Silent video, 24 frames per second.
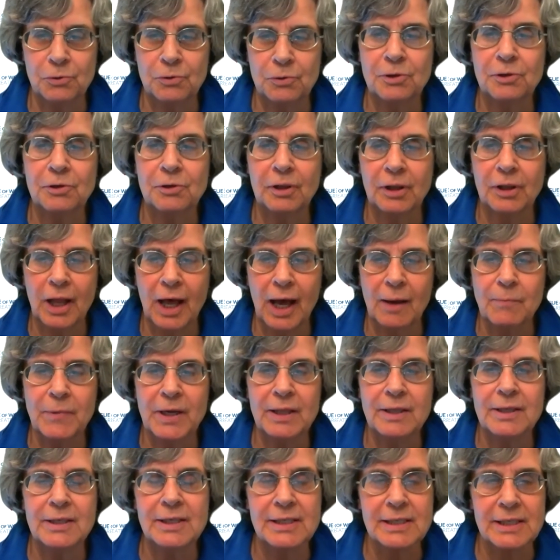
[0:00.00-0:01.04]
to
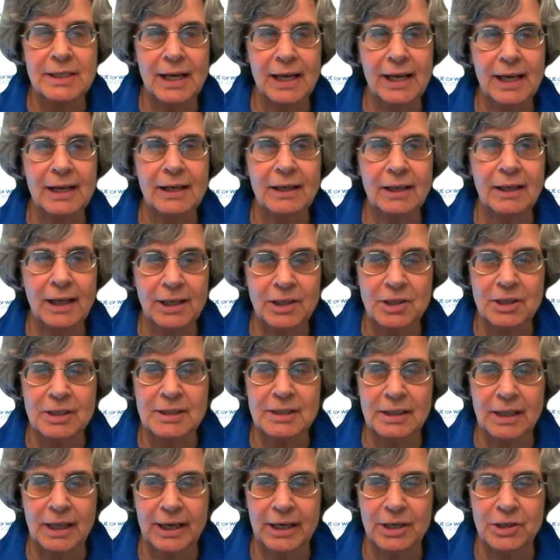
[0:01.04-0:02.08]
lobby the state
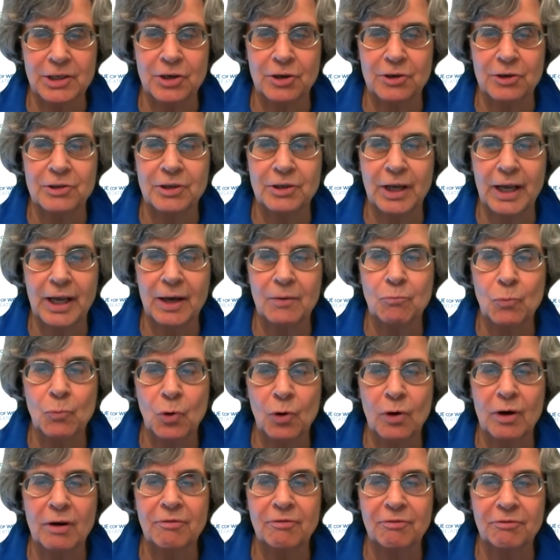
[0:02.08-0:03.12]
legislature to get
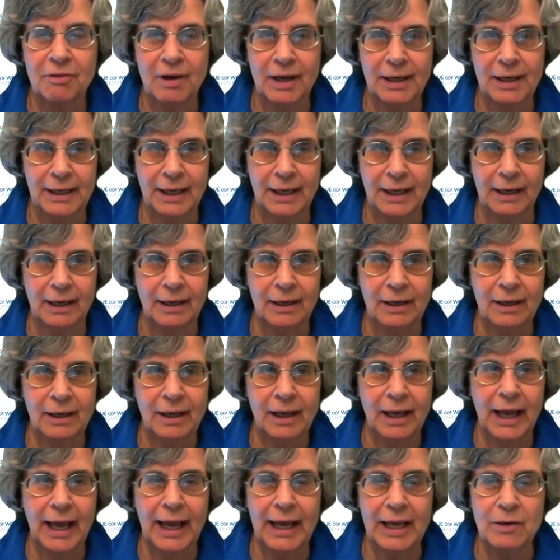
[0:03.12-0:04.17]
more funding?
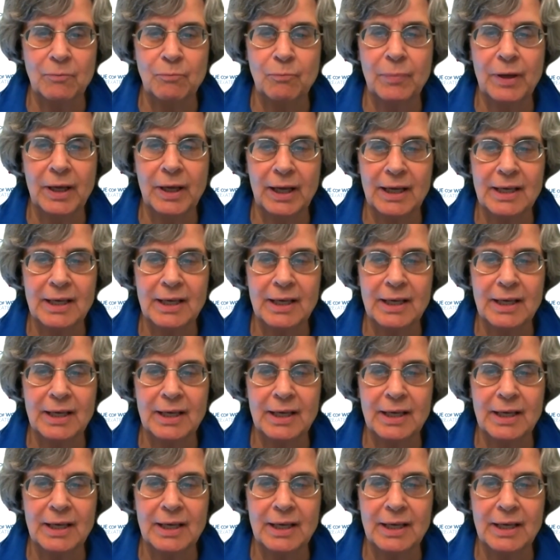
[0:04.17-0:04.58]
And be